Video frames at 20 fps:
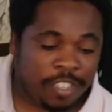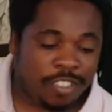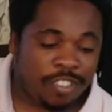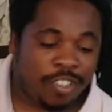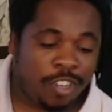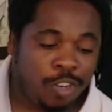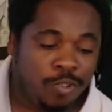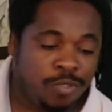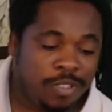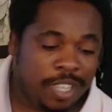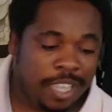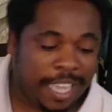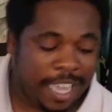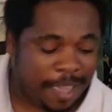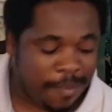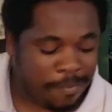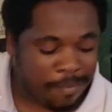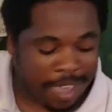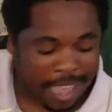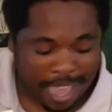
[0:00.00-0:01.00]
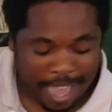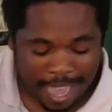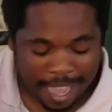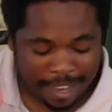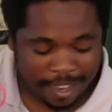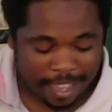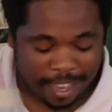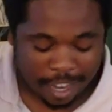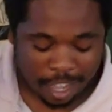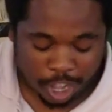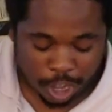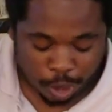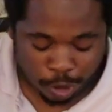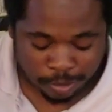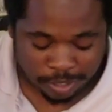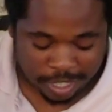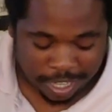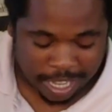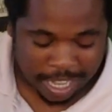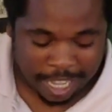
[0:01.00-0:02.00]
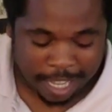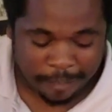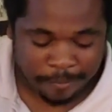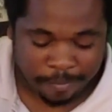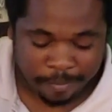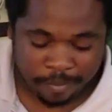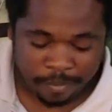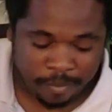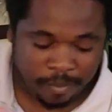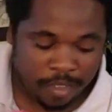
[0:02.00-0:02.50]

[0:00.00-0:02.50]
Salute to Hitman and the whole team.